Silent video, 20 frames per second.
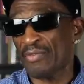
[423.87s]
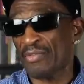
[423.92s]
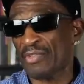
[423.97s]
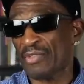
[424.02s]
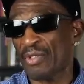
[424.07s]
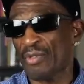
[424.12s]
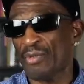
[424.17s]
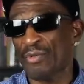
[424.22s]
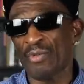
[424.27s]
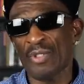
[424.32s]

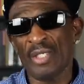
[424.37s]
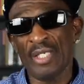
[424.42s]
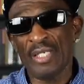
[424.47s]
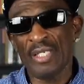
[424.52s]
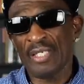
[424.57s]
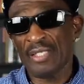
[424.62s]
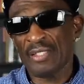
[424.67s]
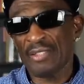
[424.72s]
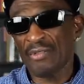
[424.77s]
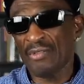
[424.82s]
So,
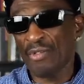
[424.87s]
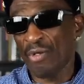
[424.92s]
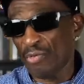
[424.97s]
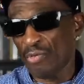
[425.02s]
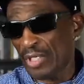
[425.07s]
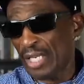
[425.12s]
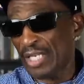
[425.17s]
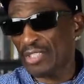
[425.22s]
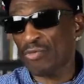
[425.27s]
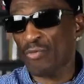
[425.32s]
you know,
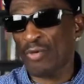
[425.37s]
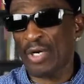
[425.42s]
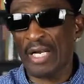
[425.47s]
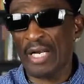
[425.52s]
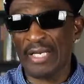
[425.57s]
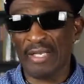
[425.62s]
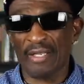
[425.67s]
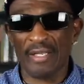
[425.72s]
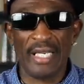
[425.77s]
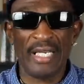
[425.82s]
that's
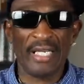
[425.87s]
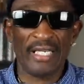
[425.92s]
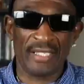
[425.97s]
why L.A.